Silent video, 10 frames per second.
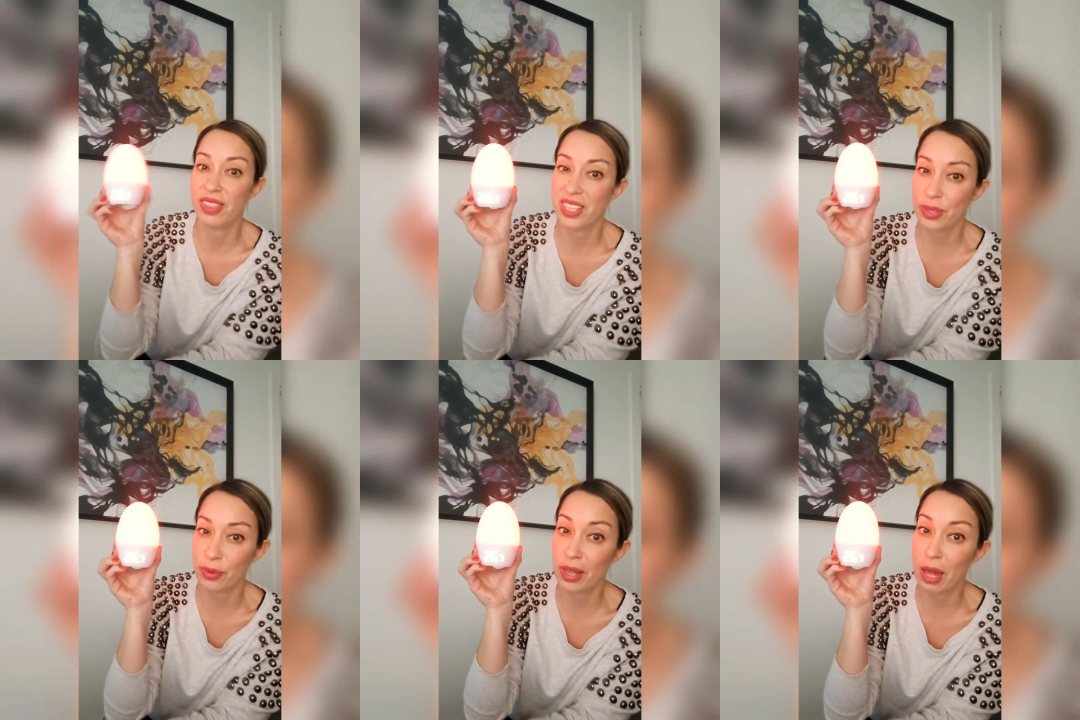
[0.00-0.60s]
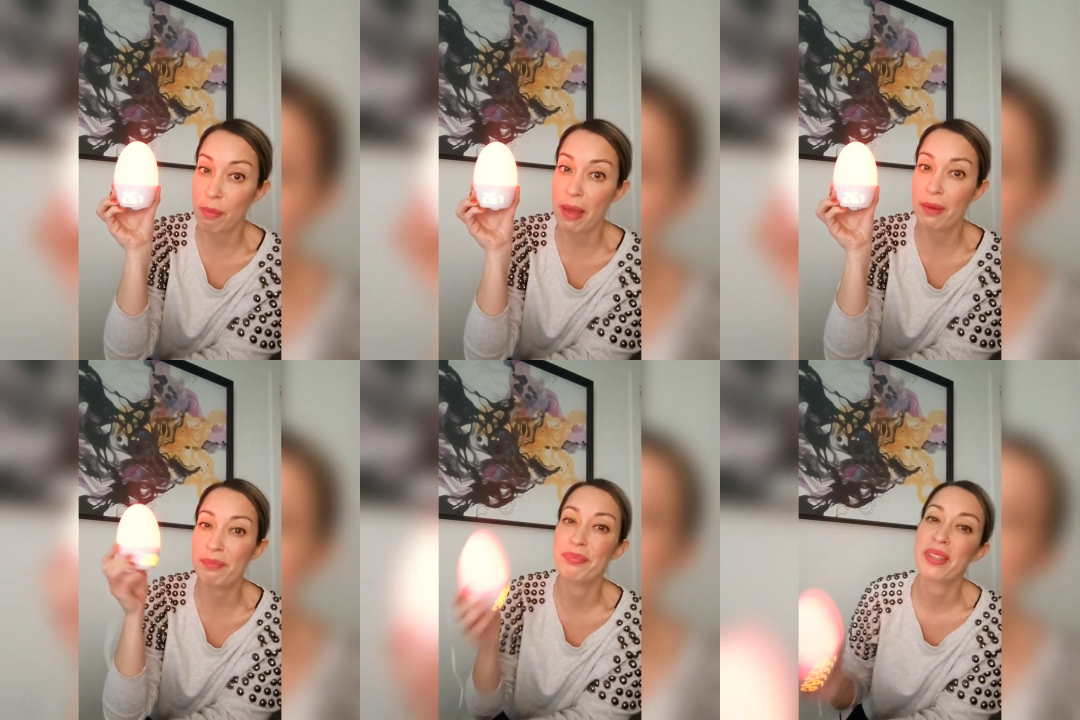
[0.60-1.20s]
this will help
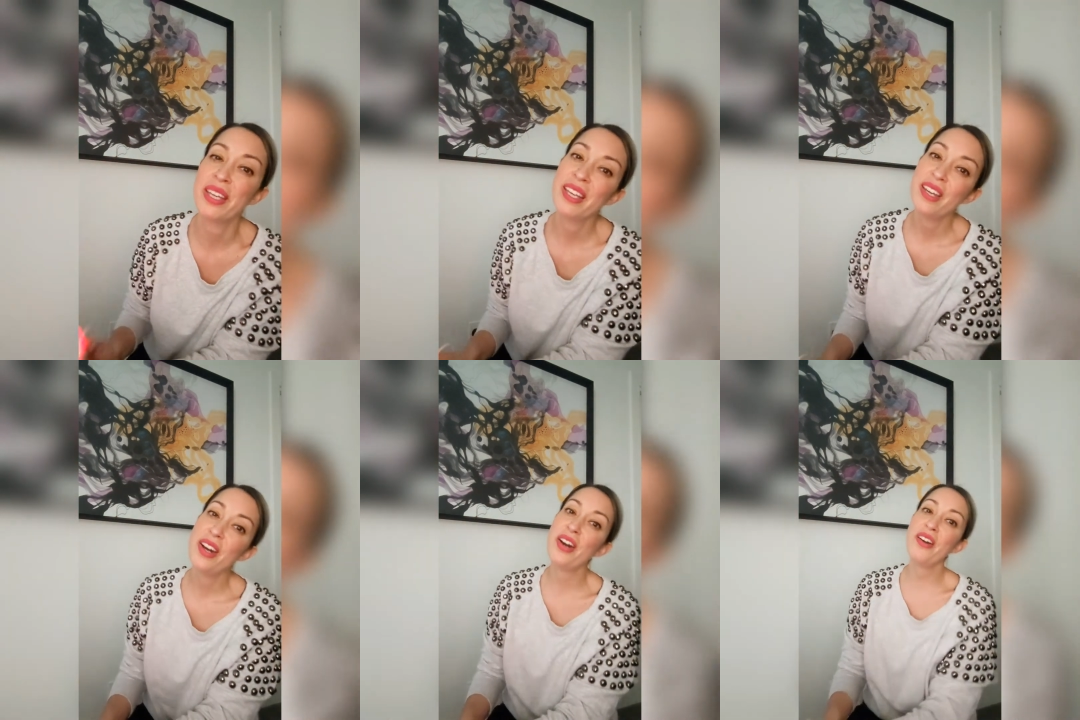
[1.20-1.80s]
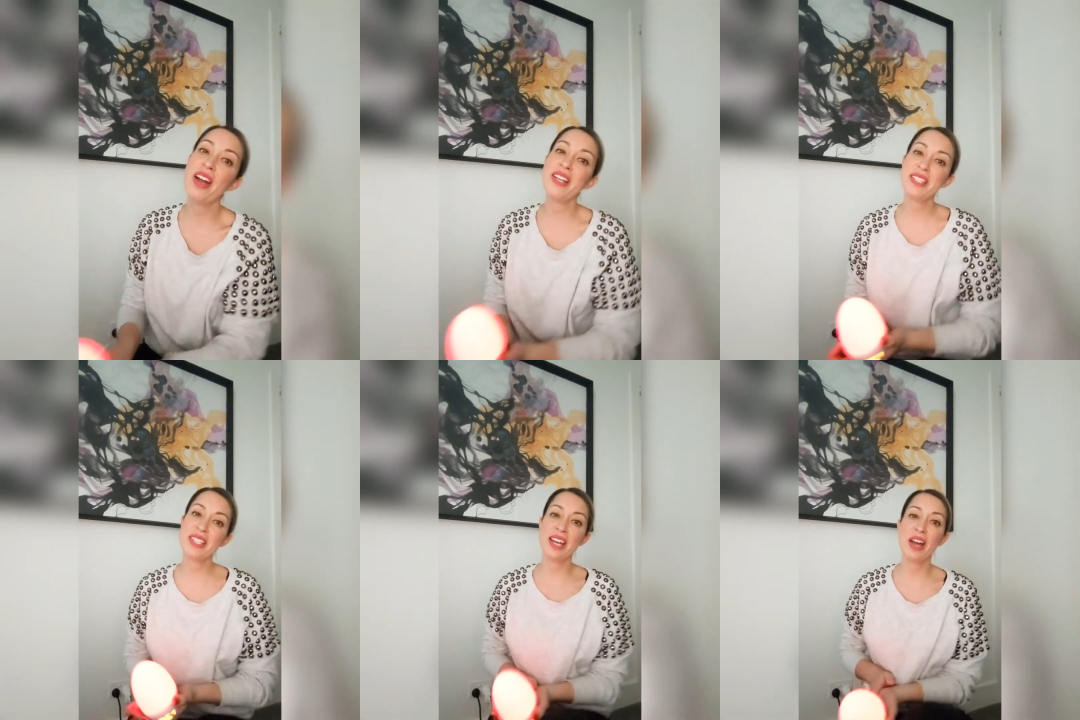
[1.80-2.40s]
out all
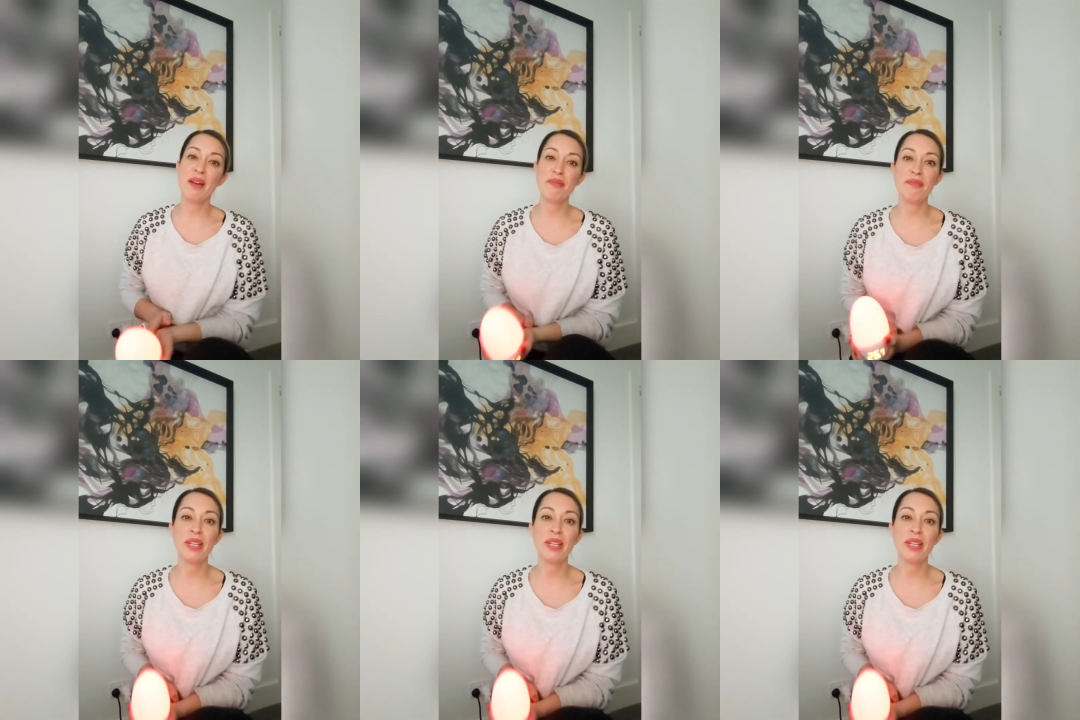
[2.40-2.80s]
right um,